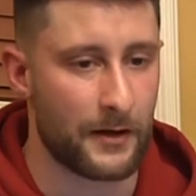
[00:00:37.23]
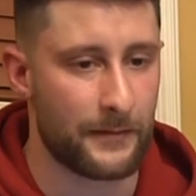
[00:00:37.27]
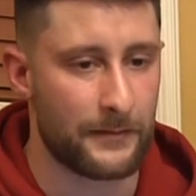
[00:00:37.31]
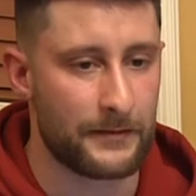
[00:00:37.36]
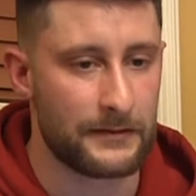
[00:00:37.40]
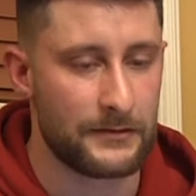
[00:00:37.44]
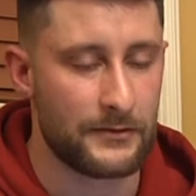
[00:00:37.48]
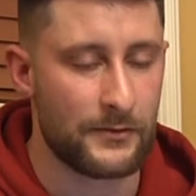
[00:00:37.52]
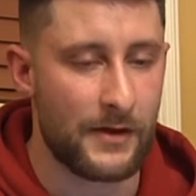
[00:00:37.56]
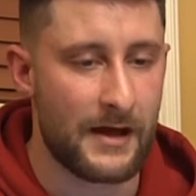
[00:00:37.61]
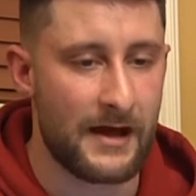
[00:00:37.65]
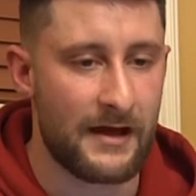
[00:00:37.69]
I
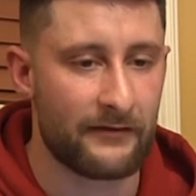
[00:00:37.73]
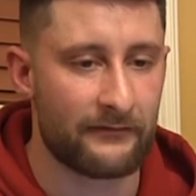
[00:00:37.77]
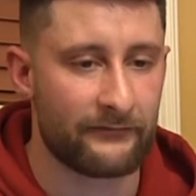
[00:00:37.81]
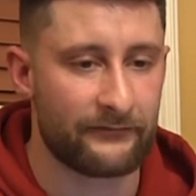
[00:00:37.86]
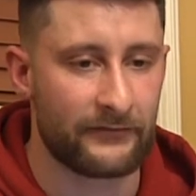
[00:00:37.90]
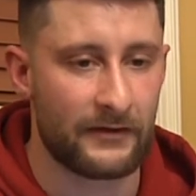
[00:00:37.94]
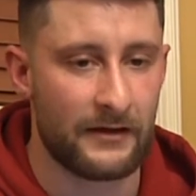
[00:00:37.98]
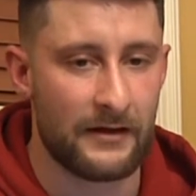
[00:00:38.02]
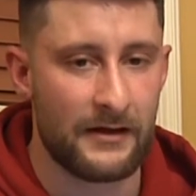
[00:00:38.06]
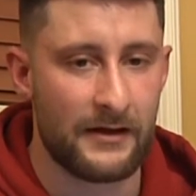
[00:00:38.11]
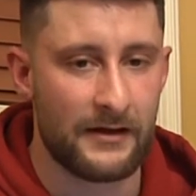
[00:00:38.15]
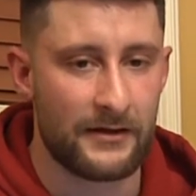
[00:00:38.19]
mean, you
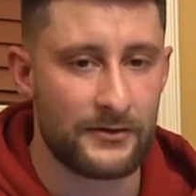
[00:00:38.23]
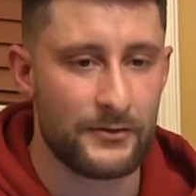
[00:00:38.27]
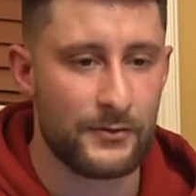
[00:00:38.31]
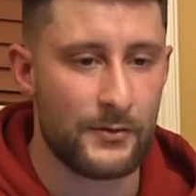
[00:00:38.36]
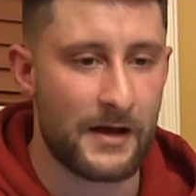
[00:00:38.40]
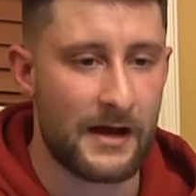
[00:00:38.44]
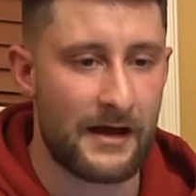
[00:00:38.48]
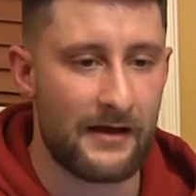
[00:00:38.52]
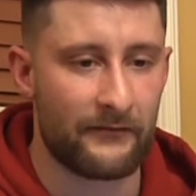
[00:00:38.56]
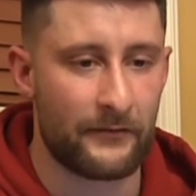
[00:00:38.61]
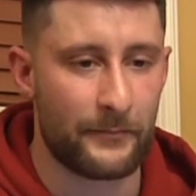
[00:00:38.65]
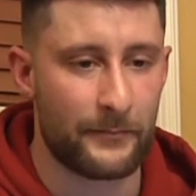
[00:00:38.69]
have
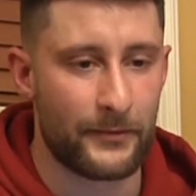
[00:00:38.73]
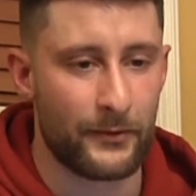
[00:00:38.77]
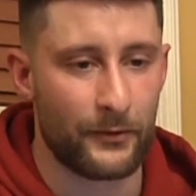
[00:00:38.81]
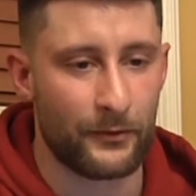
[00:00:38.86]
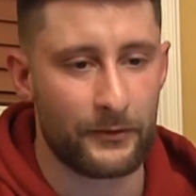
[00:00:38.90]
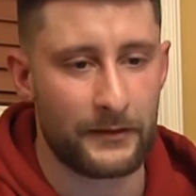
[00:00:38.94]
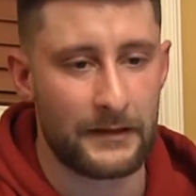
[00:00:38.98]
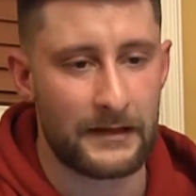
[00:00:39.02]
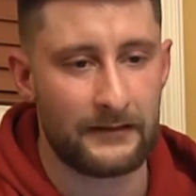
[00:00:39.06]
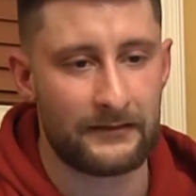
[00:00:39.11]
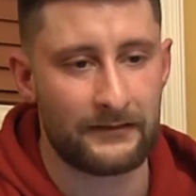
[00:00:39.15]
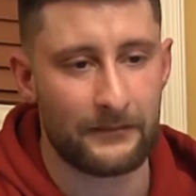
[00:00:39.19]

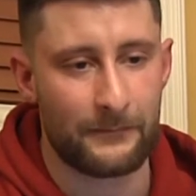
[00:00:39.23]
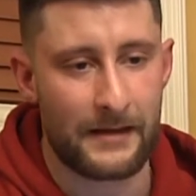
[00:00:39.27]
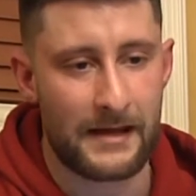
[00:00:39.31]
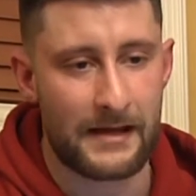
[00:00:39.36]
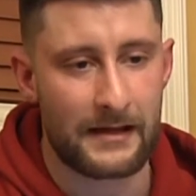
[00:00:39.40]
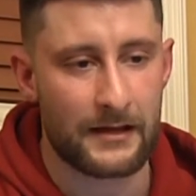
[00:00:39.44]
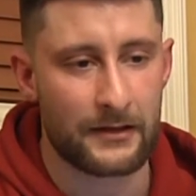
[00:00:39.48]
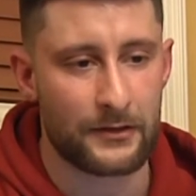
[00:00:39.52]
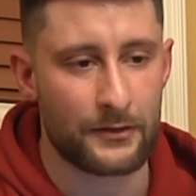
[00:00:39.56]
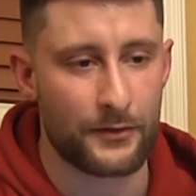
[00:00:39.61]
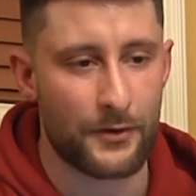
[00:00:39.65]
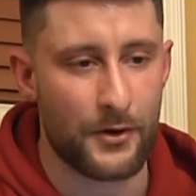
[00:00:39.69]
ability to
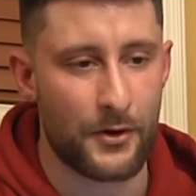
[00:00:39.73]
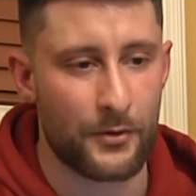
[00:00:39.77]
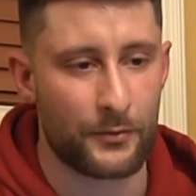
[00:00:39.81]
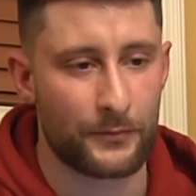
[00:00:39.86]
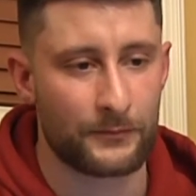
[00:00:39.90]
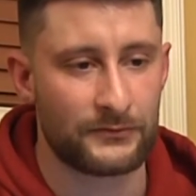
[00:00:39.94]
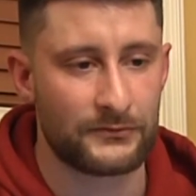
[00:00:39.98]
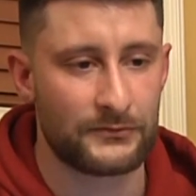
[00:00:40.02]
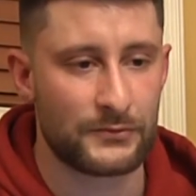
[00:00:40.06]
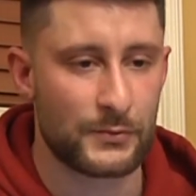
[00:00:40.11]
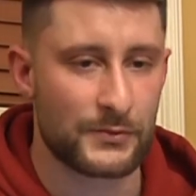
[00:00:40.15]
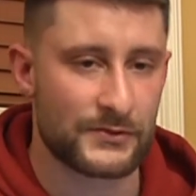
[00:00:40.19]
make it your
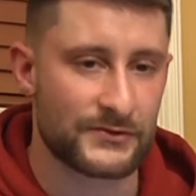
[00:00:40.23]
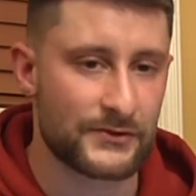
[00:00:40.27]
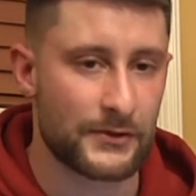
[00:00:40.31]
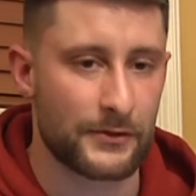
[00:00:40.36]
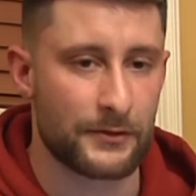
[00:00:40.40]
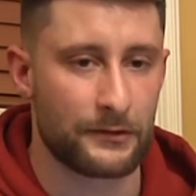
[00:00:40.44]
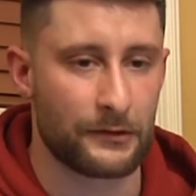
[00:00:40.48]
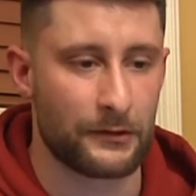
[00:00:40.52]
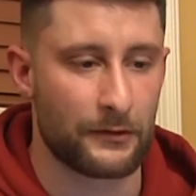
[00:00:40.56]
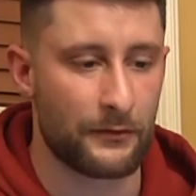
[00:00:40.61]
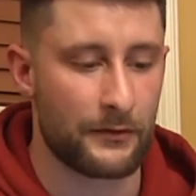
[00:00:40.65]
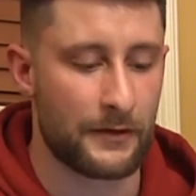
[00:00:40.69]
own to a
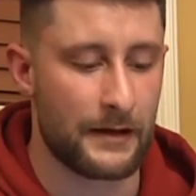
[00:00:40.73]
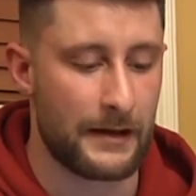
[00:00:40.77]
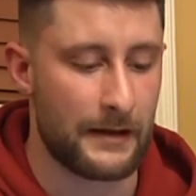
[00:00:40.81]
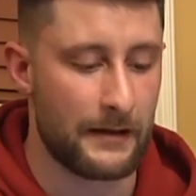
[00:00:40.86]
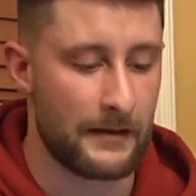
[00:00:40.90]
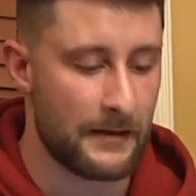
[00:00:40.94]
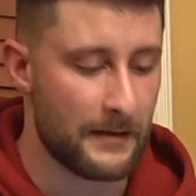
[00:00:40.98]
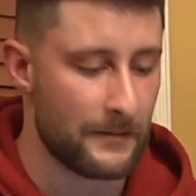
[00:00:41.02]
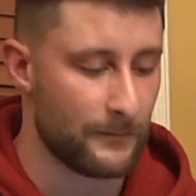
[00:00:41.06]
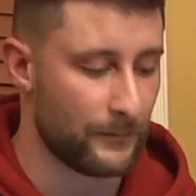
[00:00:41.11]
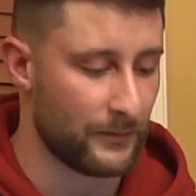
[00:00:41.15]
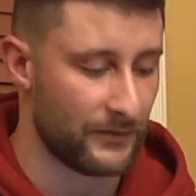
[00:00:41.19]
certain degree,
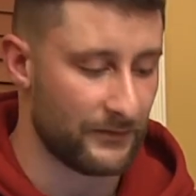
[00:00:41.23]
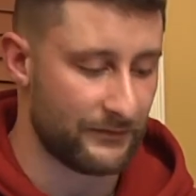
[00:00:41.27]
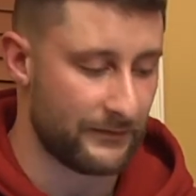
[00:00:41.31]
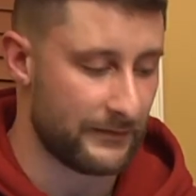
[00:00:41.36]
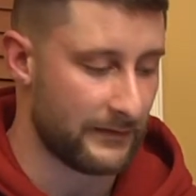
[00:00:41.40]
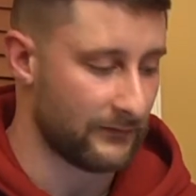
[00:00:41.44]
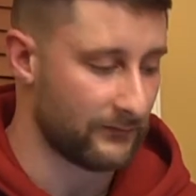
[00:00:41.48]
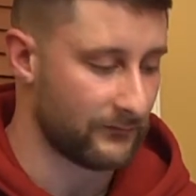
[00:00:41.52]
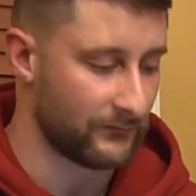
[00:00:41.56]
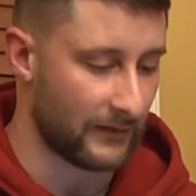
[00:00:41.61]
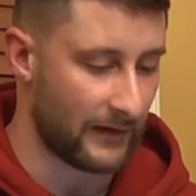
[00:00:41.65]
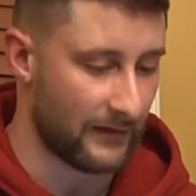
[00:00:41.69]
but
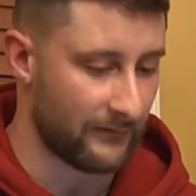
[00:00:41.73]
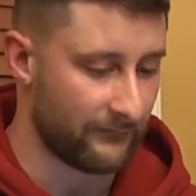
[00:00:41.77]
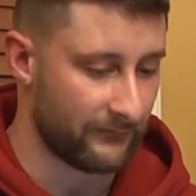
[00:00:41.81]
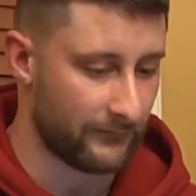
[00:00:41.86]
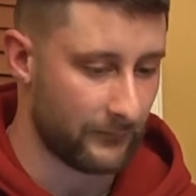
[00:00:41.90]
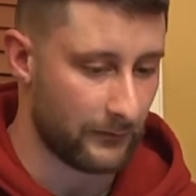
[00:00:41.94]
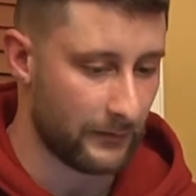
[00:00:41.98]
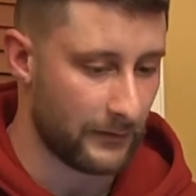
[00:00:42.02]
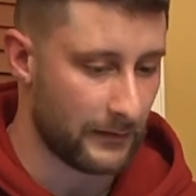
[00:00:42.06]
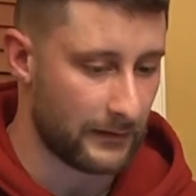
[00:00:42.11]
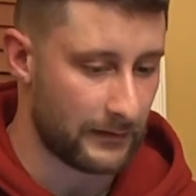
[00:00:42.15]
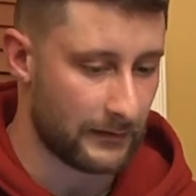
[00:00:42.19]
this I
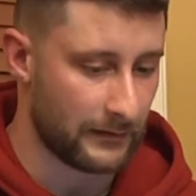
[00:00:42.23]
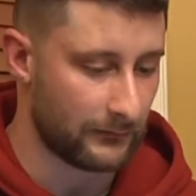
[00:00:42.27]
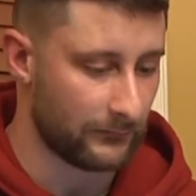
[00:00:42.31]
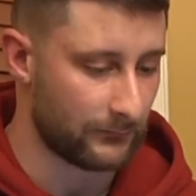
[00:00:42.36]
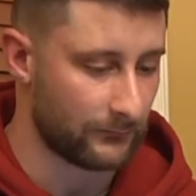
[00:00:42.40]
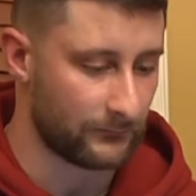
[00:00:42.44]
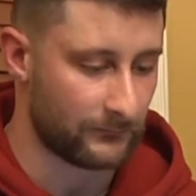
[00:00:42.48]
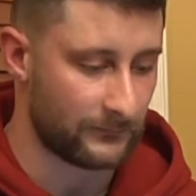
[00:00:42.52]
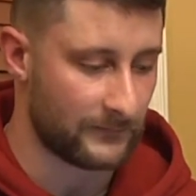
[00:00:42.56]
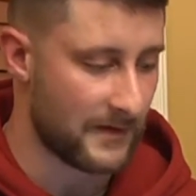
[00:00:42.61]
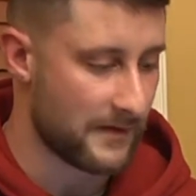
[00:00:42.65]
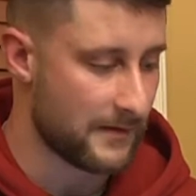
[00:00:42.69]
feel like
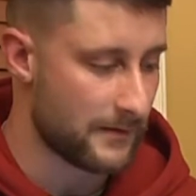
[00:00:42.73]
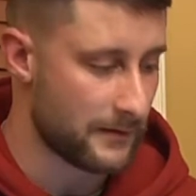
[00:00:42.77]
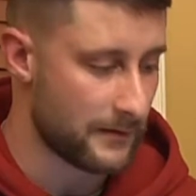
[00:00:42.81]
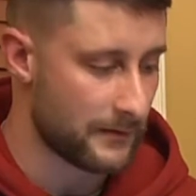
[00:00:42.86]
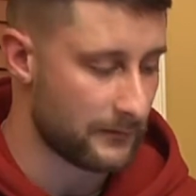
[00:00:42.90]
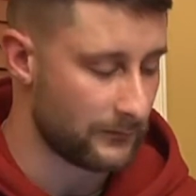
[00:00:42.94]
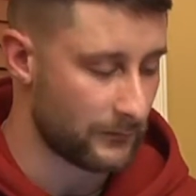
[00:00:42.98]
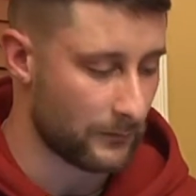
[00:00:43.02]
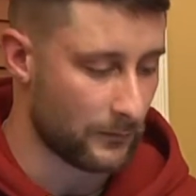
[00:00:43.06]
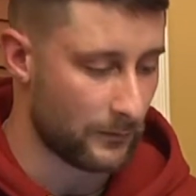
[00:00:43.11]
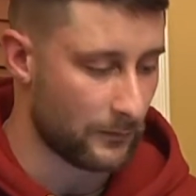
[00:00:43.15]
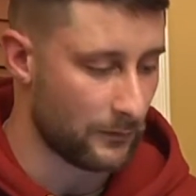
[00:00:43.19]
is taking
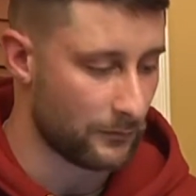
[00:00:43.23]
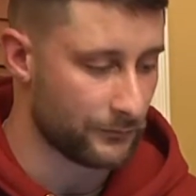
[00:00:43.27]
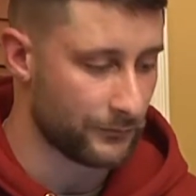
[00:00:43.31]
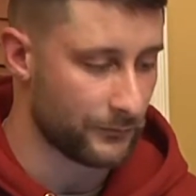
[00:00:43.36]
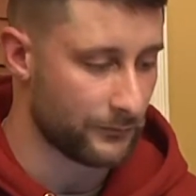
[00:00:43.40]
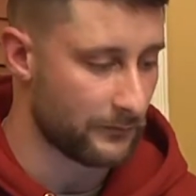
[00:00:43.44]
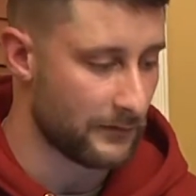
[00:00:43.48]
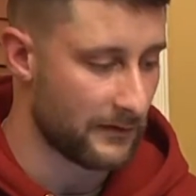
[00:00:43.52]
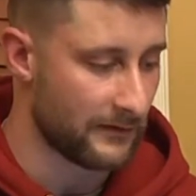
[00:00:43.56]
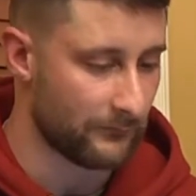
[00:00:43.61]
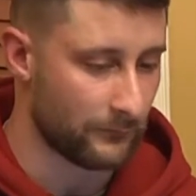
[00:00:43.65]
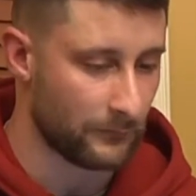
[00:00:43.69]
it to a whole
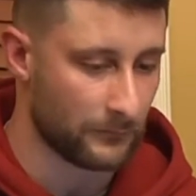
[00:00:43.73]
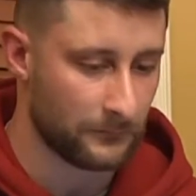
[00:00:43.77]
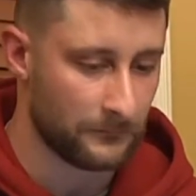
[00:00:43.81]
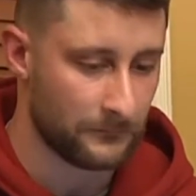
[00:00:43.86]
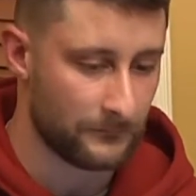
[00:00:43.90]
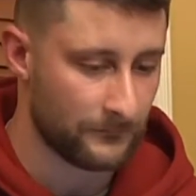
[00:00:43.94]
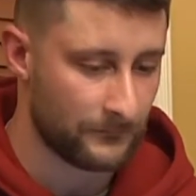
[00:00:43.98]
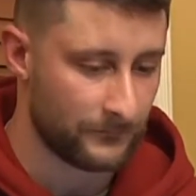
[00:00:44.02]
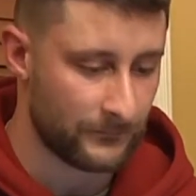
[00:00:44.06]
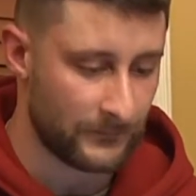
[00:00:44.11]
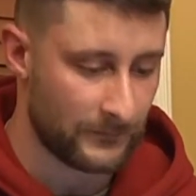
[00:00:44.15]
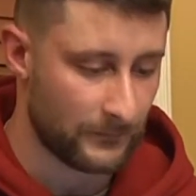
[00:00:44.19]
new level
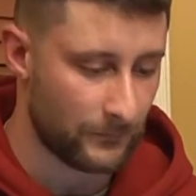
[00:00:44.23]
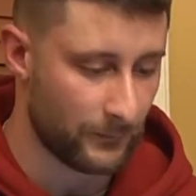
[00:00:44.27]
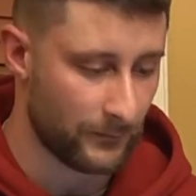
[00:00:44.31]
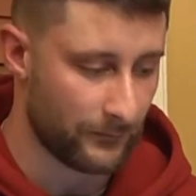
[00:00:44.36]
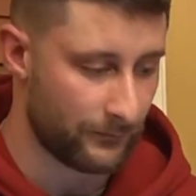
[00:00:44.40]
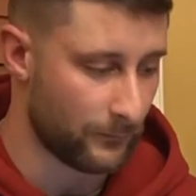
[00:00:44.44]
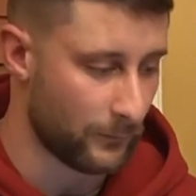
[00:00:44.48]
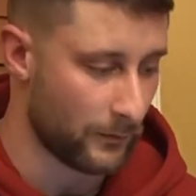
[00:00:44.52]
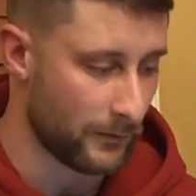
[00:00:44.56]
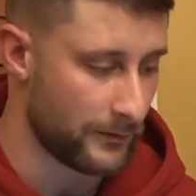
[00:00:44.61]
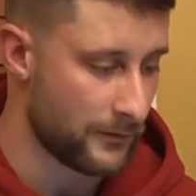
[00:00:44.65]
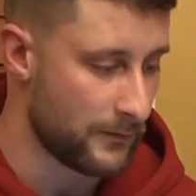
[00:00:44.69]

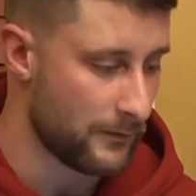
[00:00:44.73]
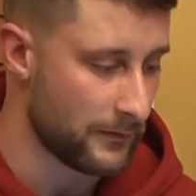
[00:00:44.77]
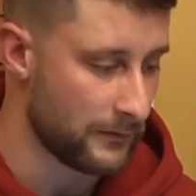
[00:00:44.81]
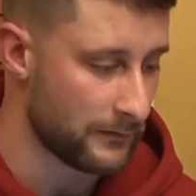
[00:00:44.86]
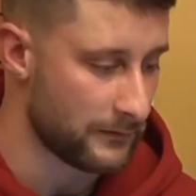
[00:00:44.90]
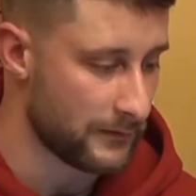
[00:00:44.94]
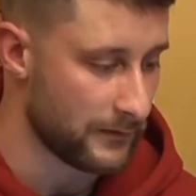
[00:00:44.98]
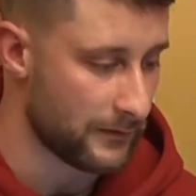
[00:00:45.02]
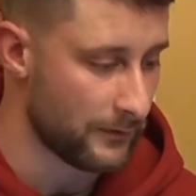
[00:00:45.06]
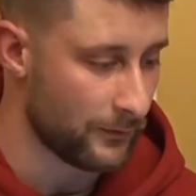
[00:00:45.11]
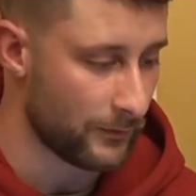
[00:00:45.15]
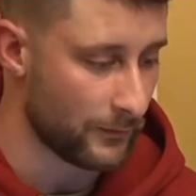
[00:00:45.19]
with what you
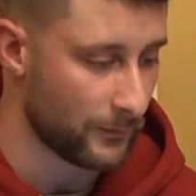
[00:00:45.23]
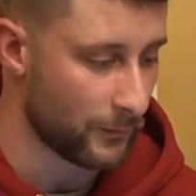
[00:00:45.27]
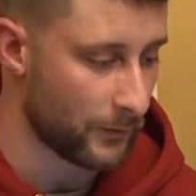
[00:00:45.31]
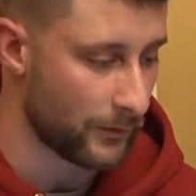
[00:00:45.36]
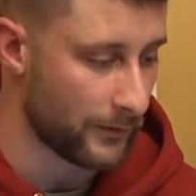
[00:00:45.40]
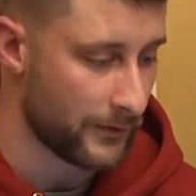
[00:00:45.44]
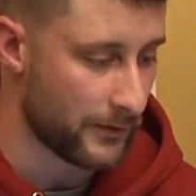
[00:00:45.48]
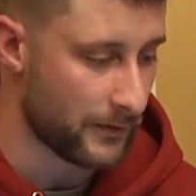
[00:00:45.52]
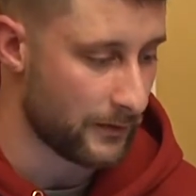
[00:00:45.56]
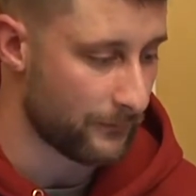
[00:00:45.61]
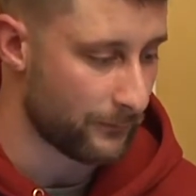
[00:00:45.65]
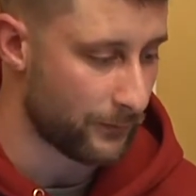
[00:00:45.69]
can do and
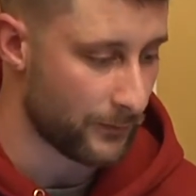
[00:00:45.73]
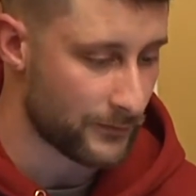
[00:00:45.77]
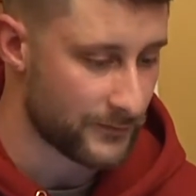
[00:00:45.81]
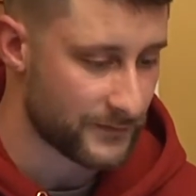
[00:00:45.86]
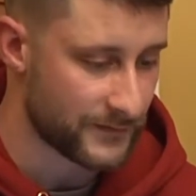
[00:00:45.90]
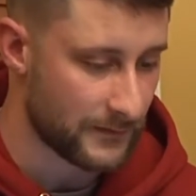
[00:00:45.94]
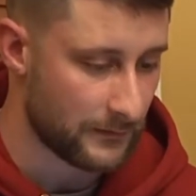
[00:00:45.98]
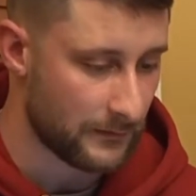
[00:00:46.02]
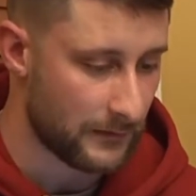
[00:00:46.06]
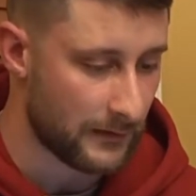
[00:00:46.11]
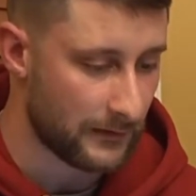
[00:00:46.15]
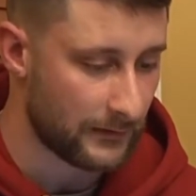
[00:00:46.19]
what you can
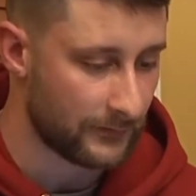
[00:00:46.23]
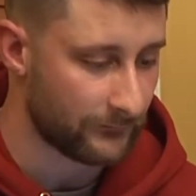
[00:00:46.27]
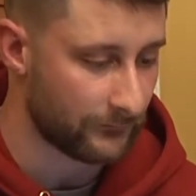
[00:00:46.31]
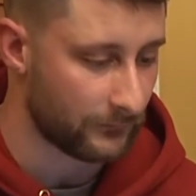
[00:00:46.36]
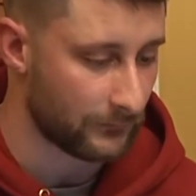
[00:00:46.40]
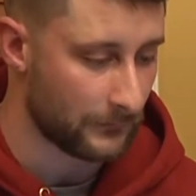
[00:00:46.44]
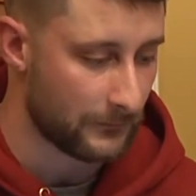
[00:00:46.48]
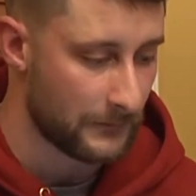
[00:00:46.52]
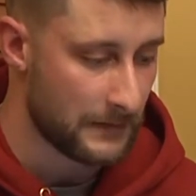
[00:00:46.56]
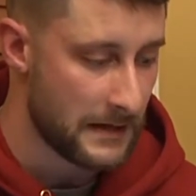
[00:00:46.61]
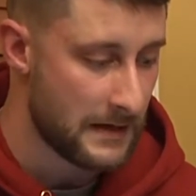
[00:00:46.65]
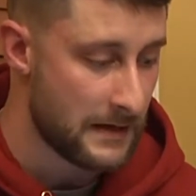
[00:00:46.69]
personalize
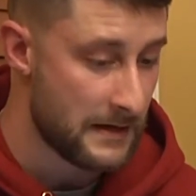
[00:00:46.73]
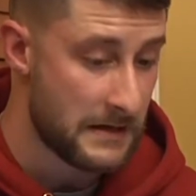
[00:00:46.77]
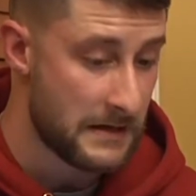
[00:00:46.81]
and